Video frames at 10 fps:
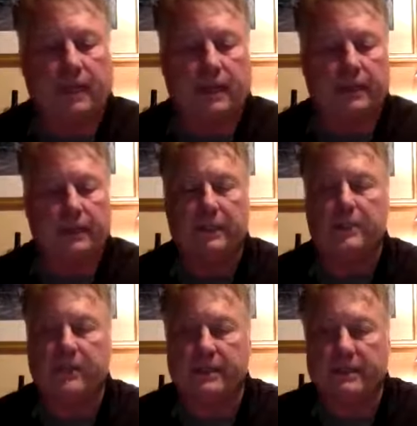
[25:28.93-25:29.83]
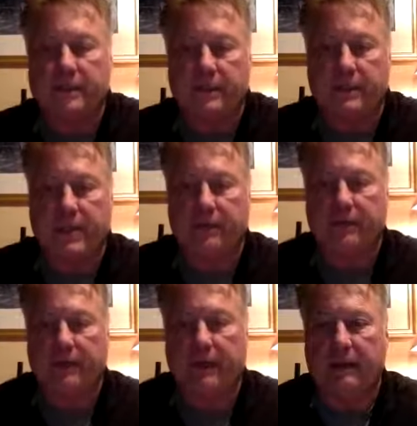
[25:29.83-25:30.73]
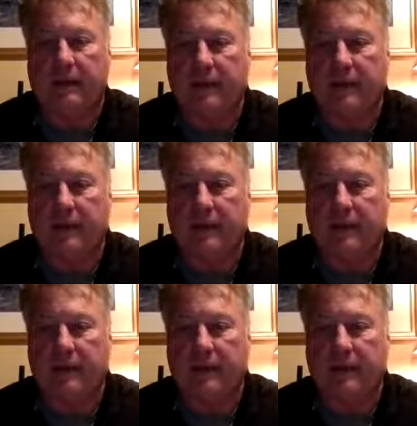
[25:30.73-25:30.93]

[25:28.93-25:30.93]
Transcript: I can address those now if you have